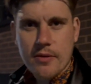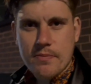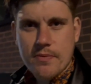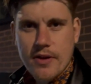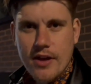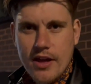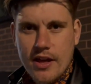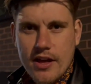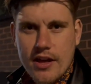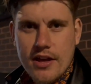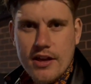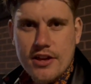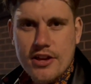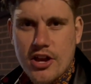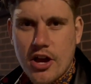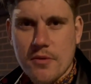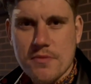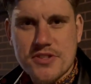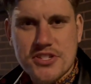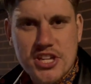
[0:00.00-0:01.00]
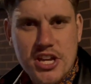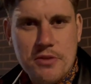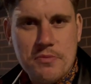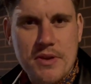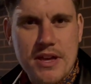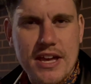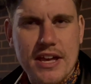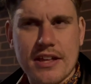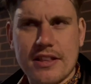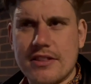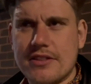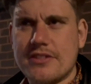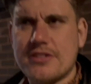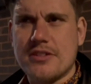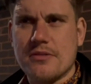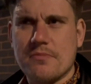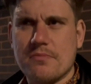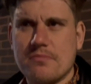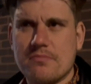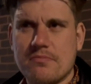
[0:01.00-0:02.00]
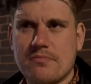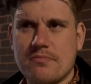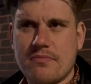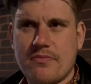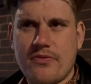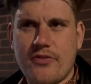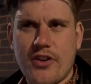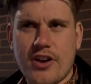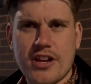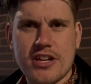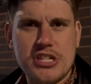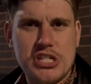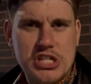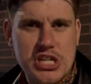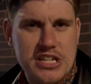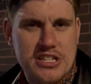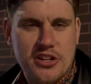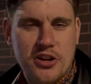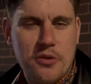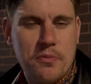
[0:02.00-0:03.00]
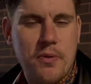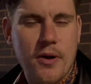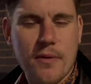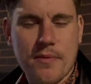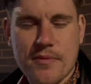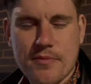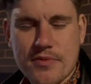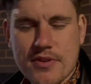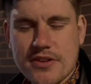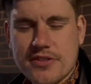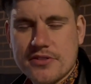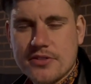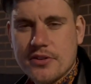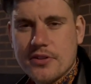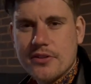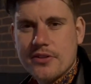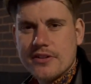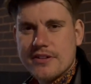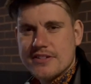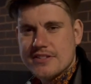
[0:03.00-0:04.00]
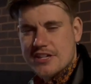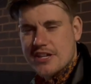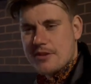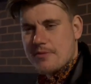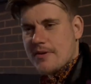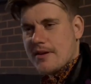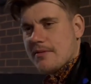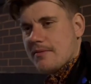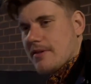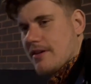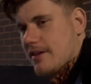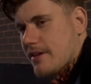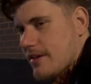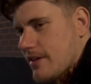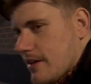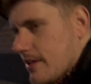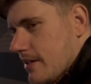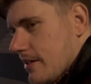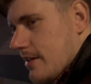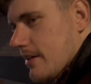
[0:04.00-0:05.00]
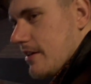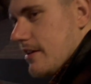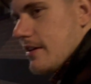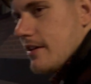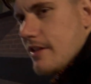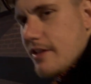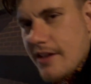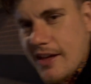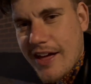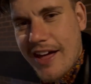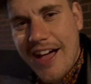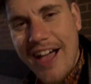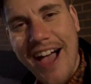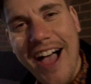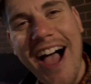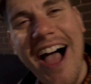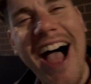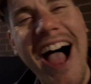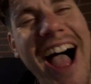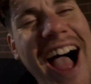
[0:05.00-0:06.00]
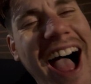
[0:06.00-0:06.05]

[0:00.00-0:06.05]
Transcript: Yeah. Uh, Come see me at some fucking shithole pub in Bristol. He's a comedian. Bye.